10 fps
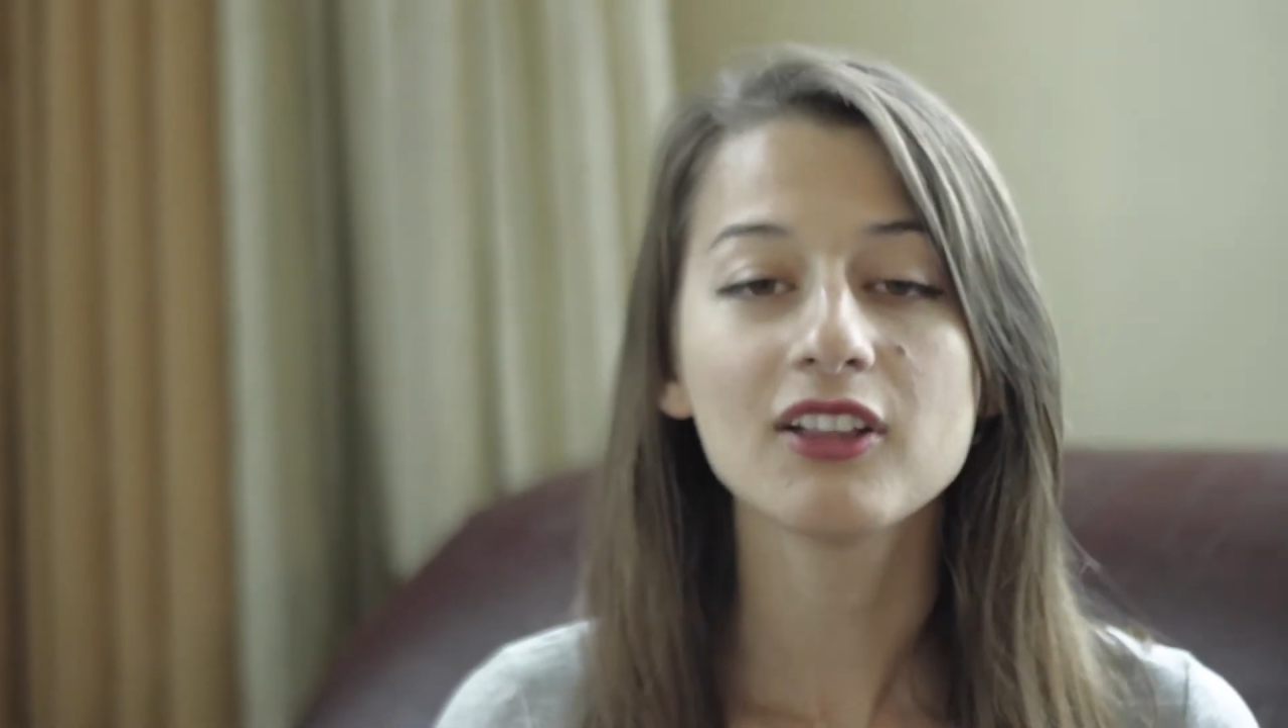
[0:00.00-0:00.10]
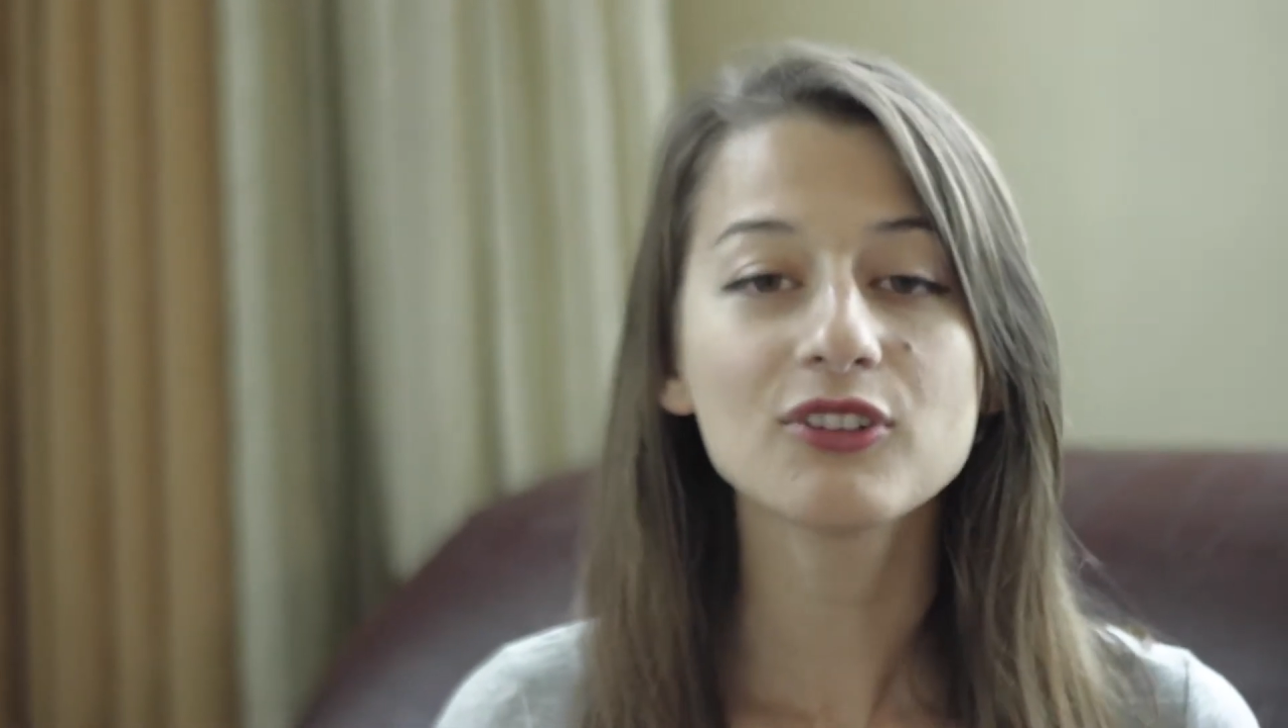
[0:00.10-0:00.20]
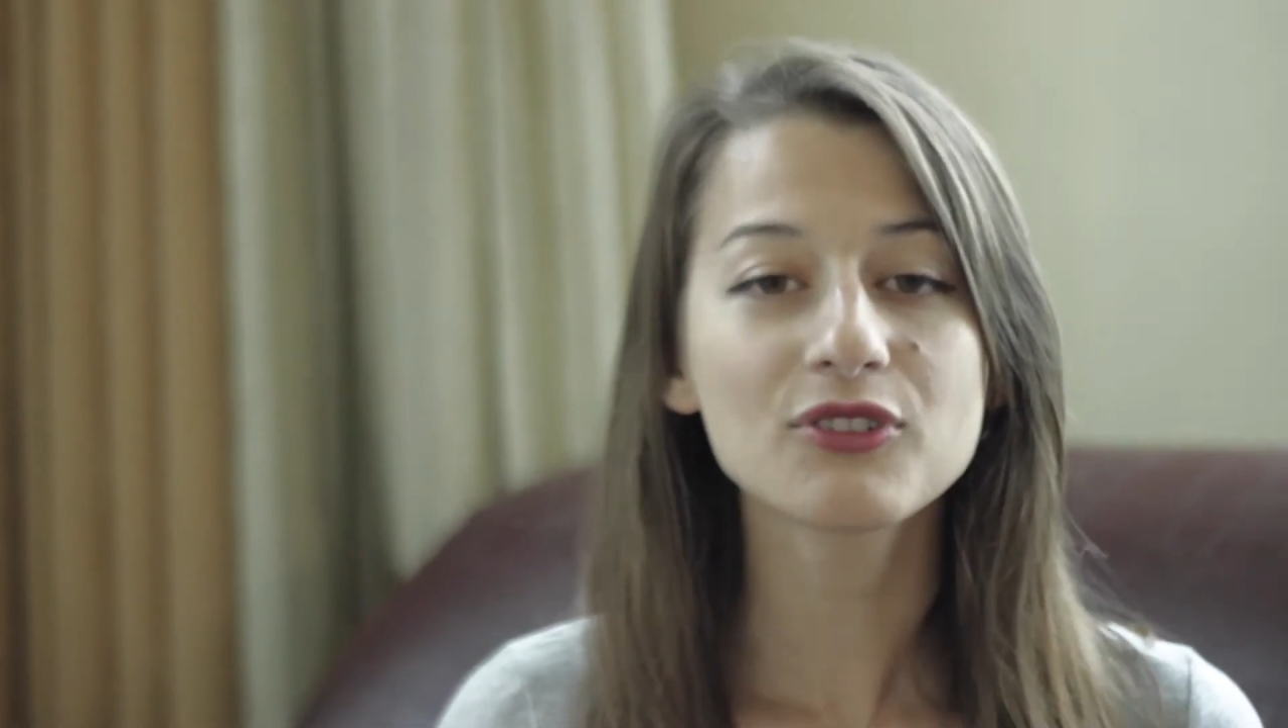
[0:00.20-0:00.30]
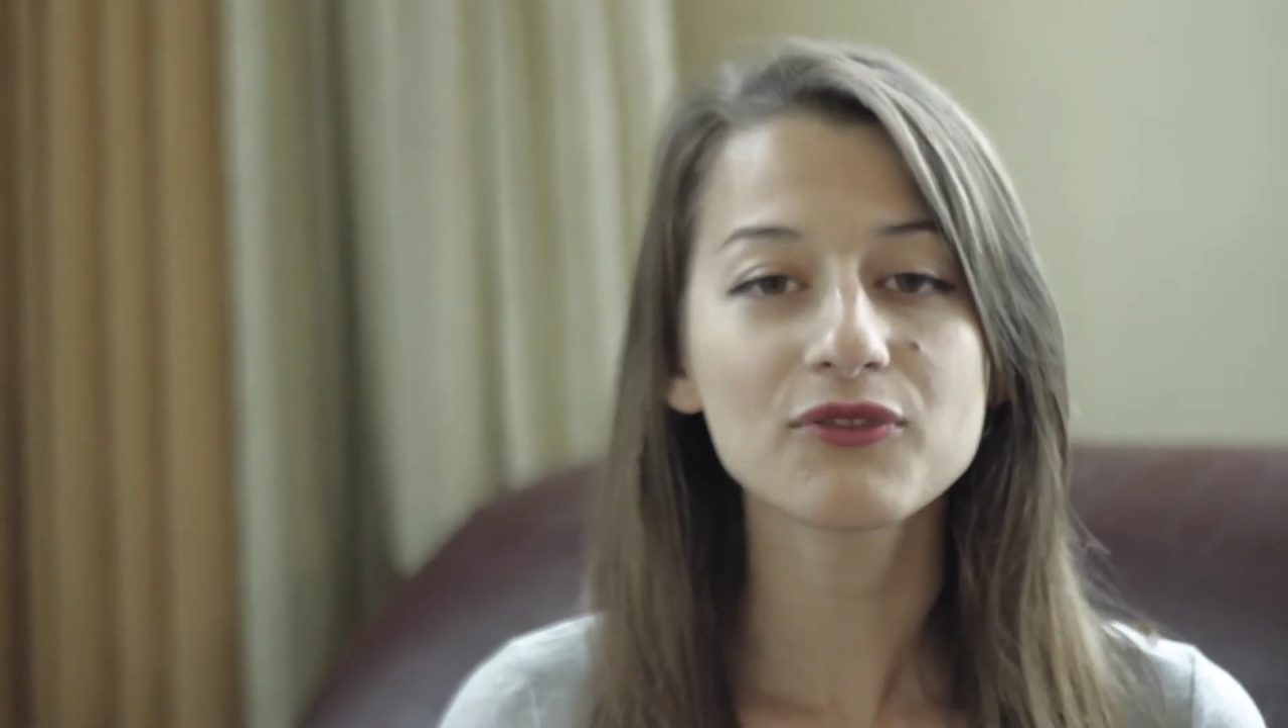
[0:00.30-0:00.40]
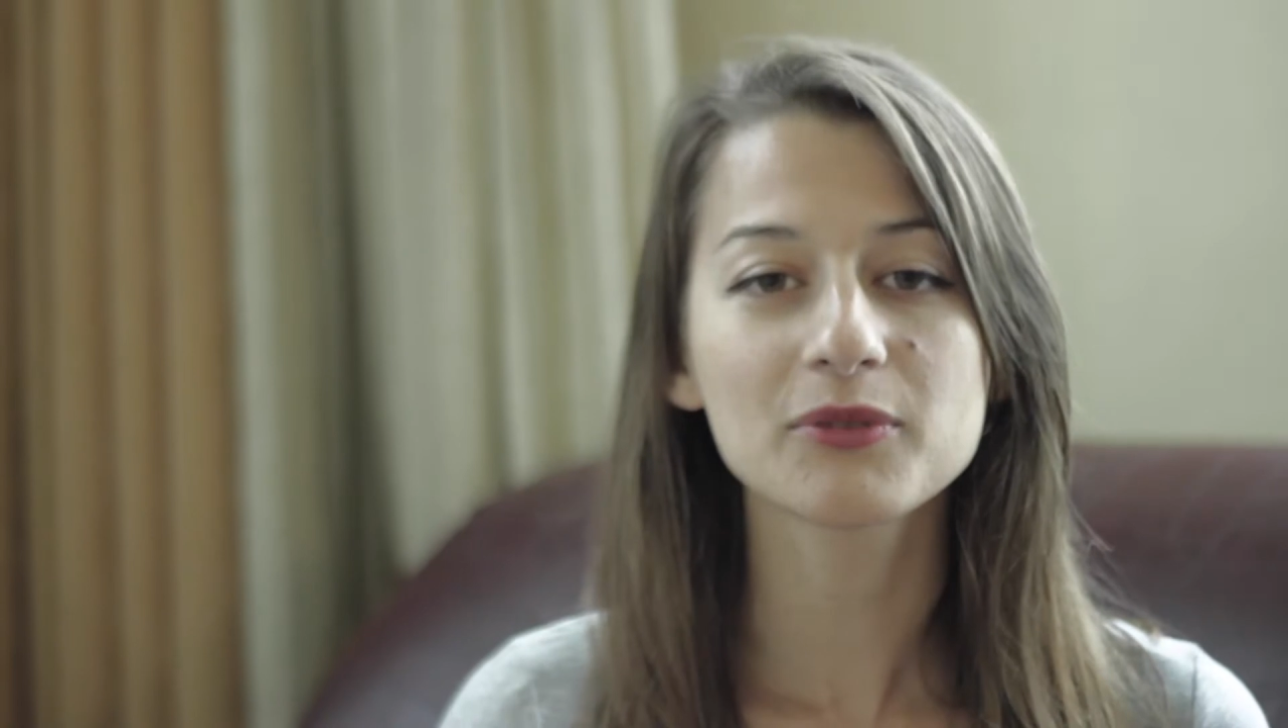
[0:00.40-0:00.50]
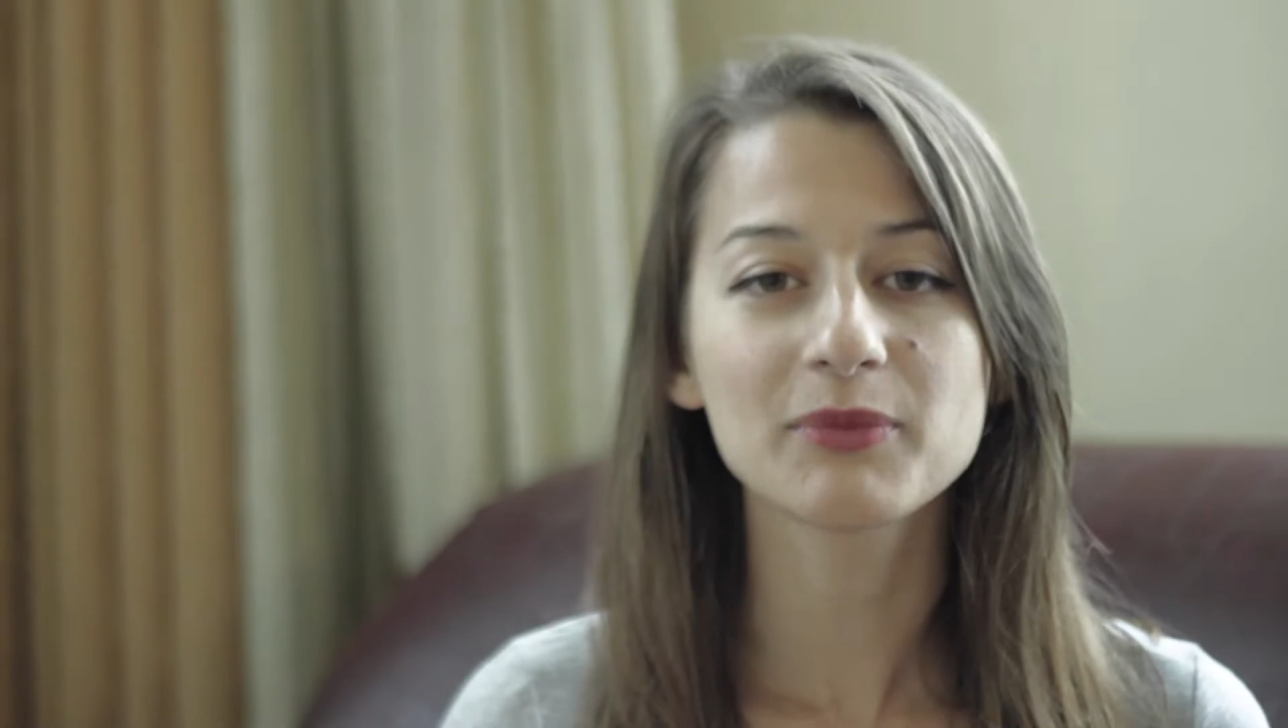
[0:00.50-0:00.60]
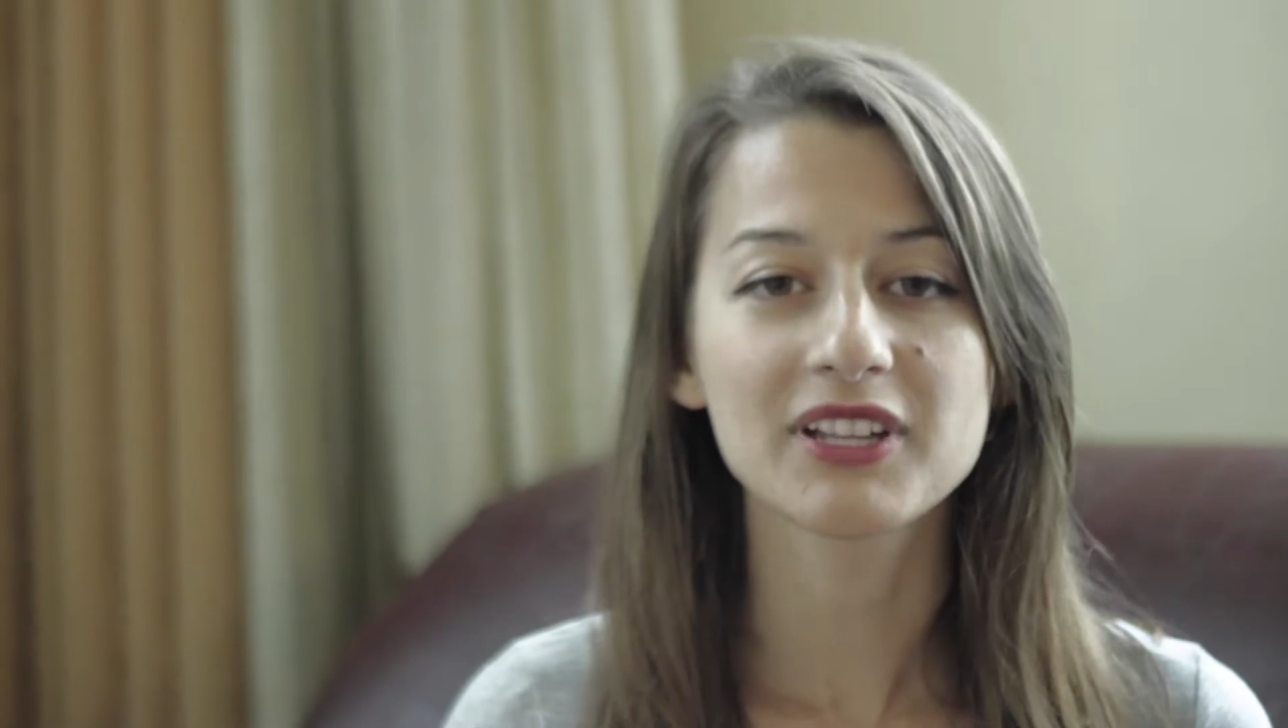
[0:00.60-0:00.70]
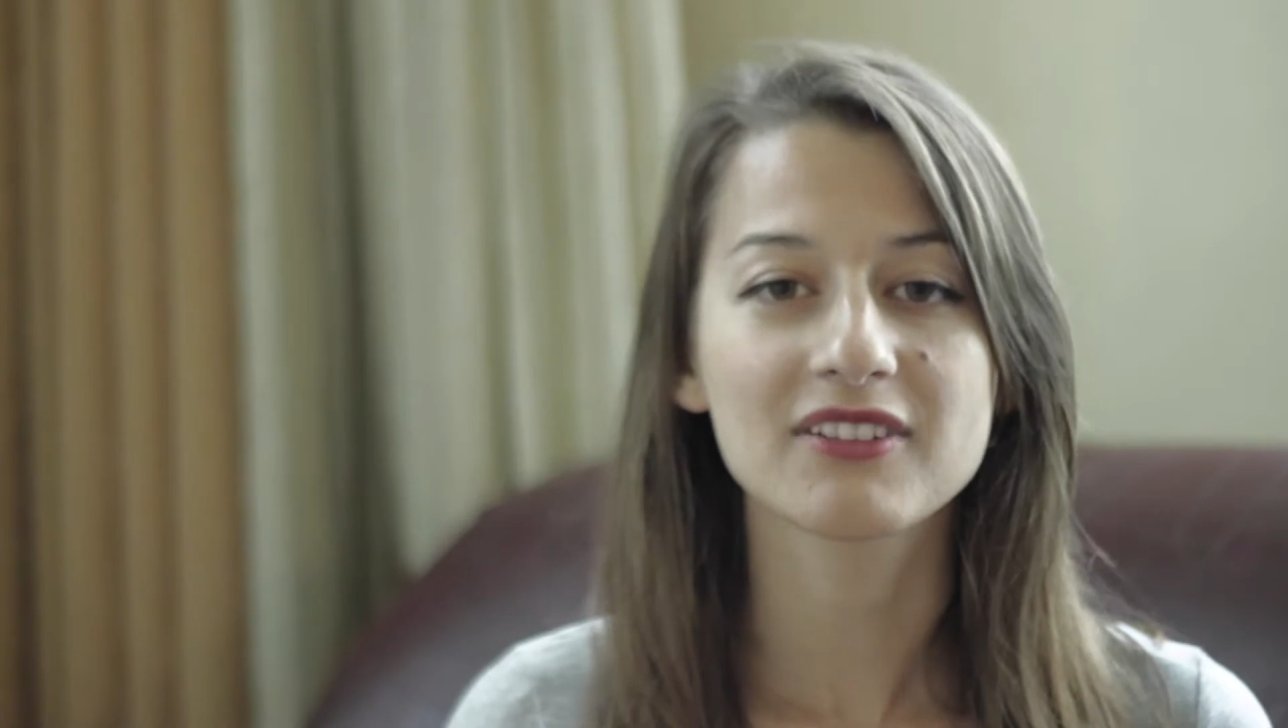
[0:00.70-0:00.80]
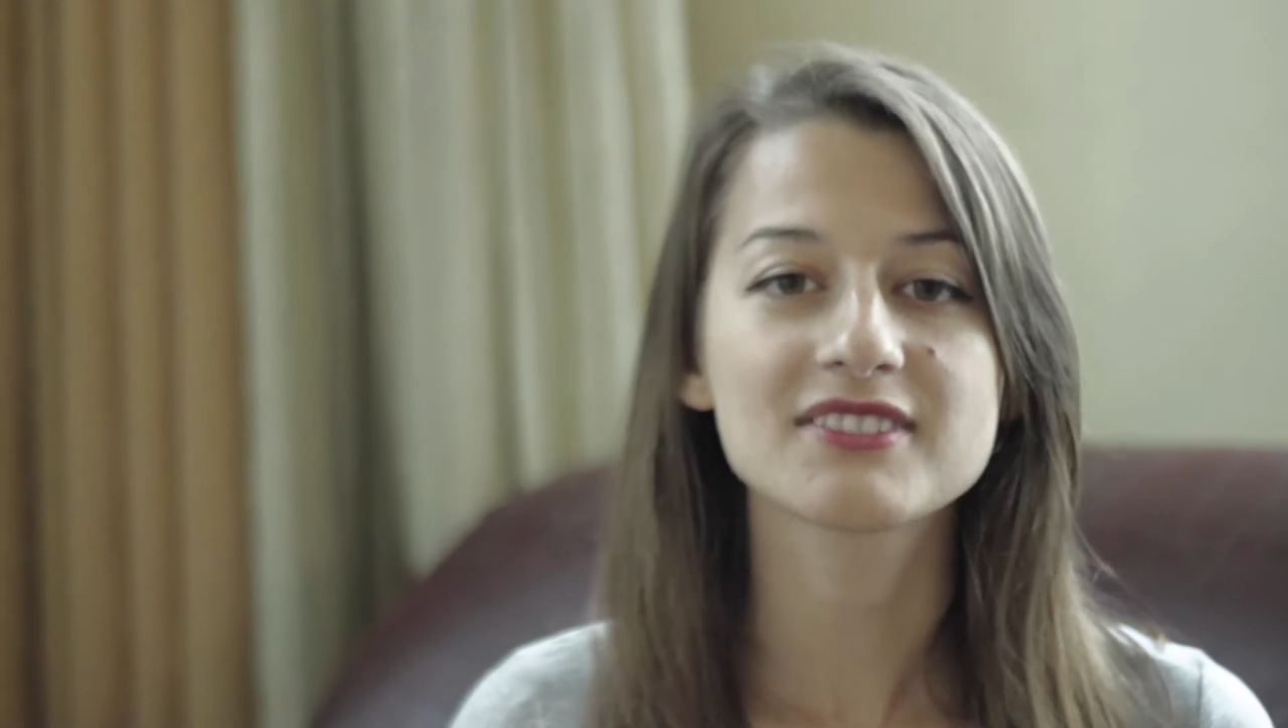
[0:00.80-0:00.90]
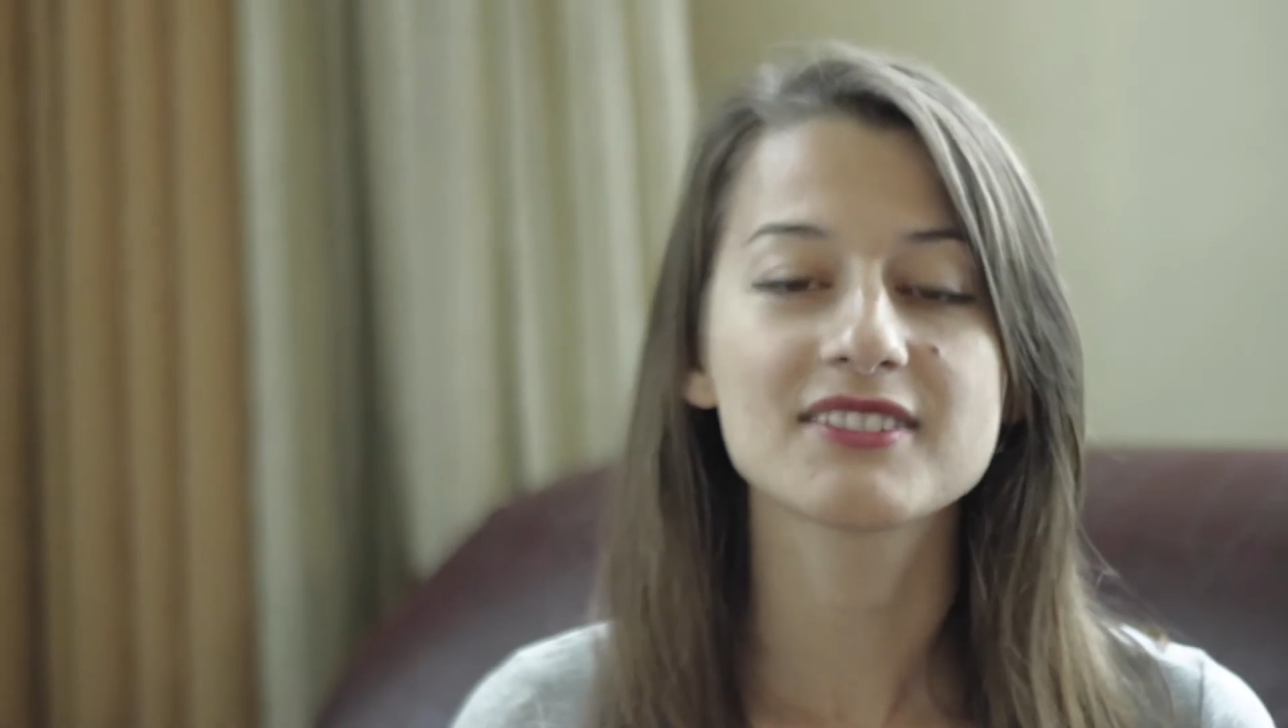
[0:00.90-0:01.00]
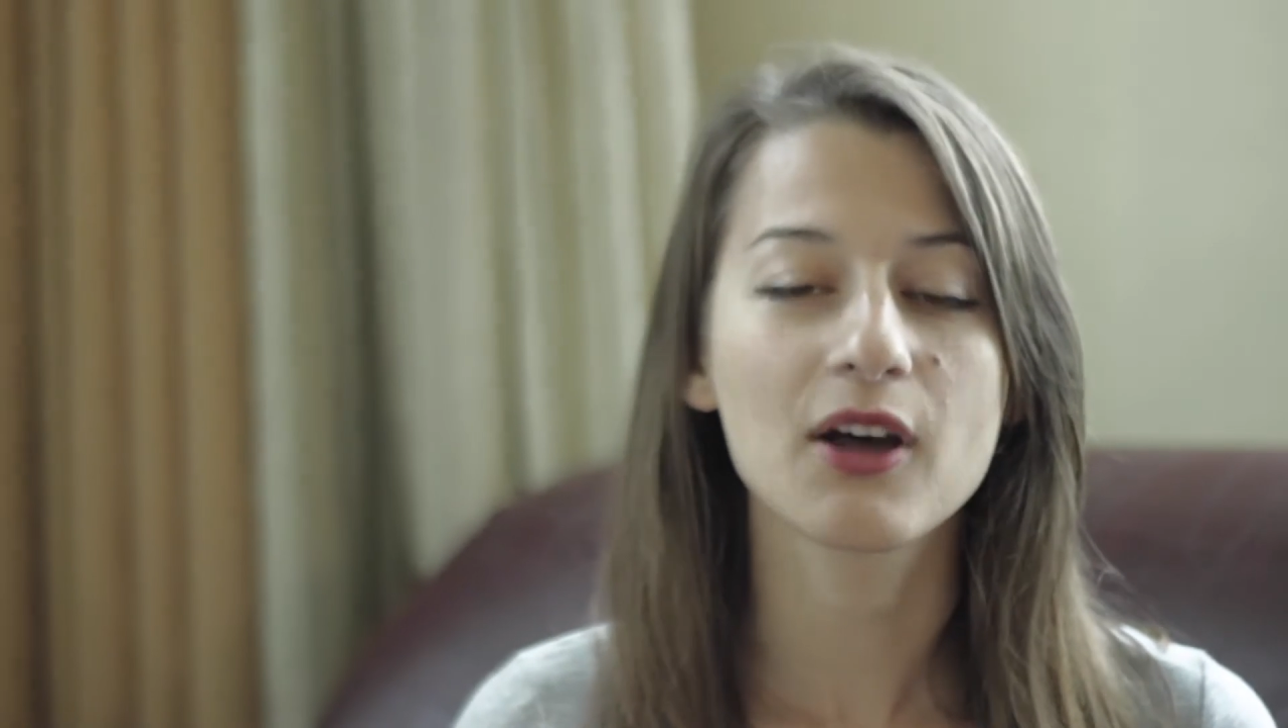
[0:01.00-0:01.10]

A lot of Albanians